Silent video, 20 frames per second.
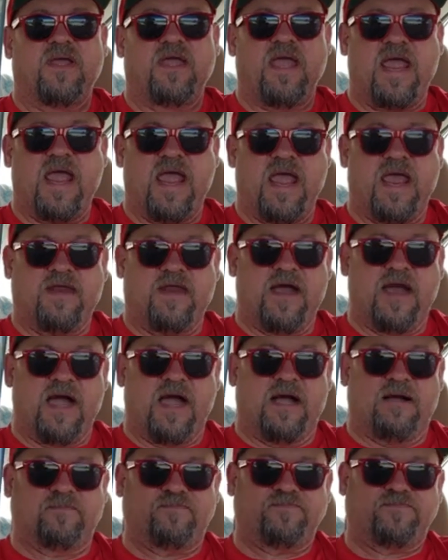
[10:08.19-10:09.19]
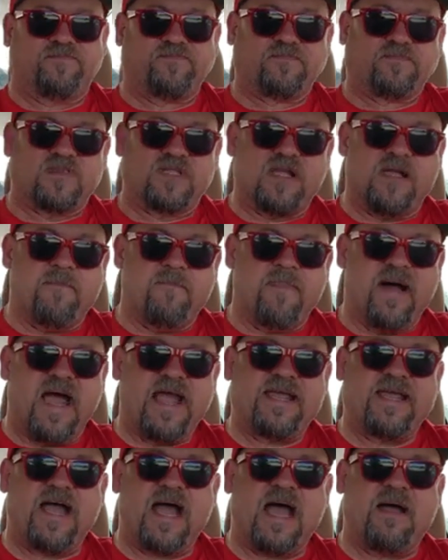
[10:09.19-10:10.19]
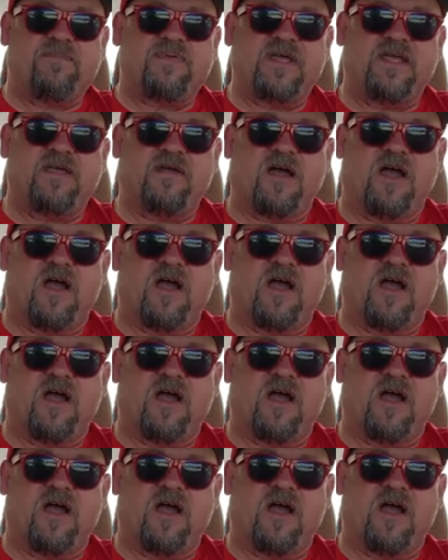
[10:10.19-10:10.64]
And my copy,